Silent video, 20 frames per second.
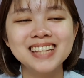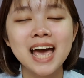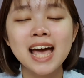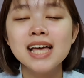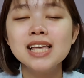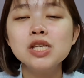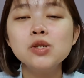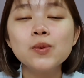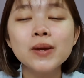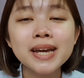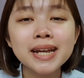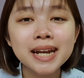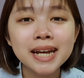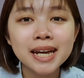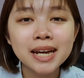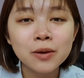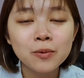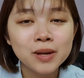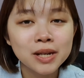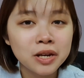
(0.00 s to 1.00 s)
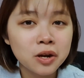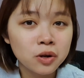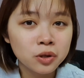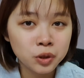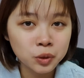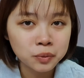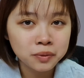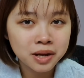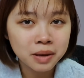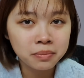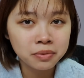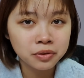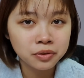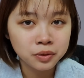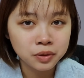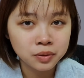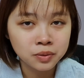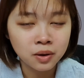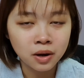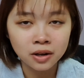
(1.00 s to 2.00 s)
Sweetie, we don't
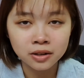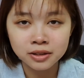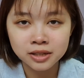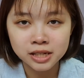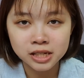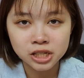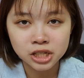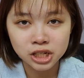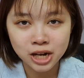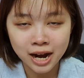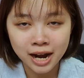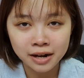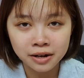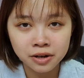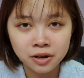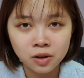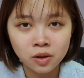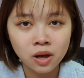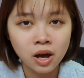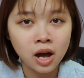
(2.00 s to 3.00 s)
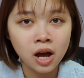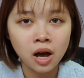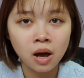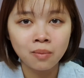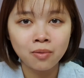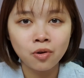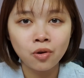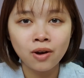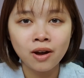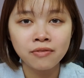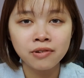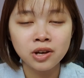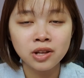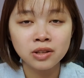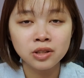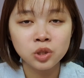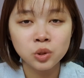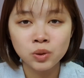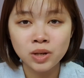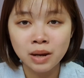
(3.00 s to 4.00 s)
UWU on this channel. Whoever
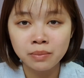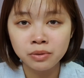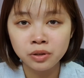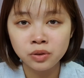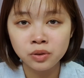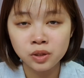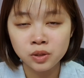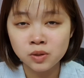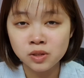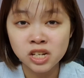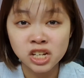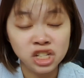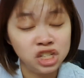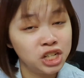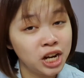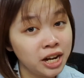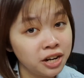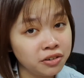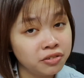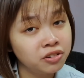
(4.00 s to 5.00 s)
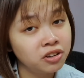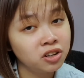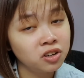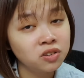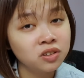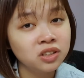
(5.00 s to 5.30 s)
UWUs in general